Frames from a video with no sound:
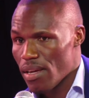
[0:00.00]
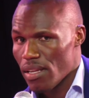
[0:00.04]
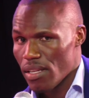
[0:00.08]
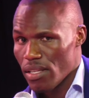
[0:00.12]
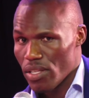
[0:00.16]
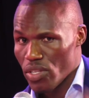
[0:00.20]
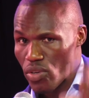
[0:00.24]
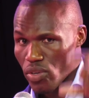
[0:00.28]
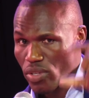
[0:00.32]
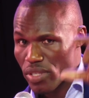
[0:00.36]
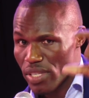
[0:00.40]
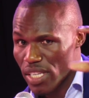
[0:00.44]

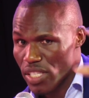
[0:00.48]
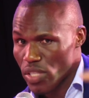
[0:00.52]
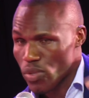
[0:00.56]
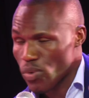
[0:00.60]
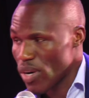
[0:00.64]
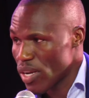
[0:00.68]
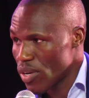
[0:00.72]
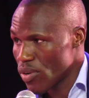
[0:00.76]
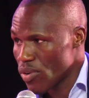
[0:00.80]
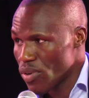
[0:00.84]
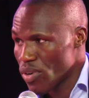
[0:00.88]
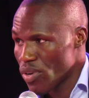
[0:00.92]
Doctors were
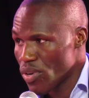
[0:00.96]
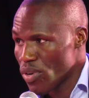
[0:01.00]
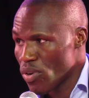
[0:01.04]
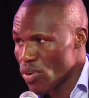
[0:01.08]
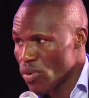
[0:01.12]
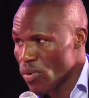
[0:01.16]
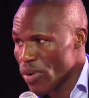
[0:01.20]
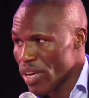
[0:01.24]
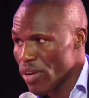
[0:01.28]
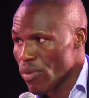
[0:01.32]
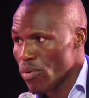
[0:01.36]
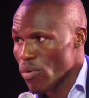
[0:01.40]
not
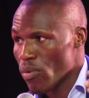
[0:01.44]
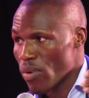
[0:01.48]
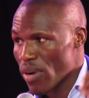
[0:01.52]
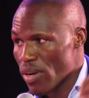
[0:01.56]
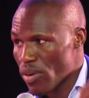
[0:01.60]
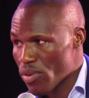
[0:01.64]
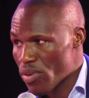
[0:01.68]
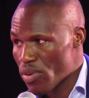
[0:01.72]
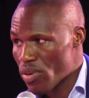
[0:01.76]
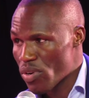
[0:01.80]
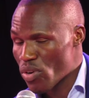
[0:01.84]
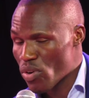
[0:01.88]

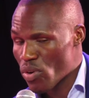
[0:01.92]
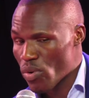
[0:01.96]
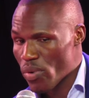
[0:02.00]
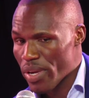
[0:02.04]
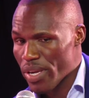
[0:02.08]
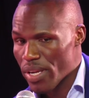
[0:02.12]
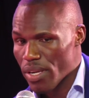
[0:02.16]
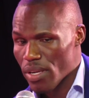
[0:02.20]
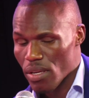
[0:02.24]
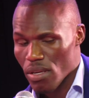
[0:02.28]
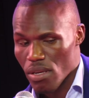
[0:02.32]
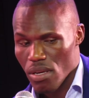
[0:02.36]

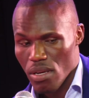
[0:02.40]
knowing.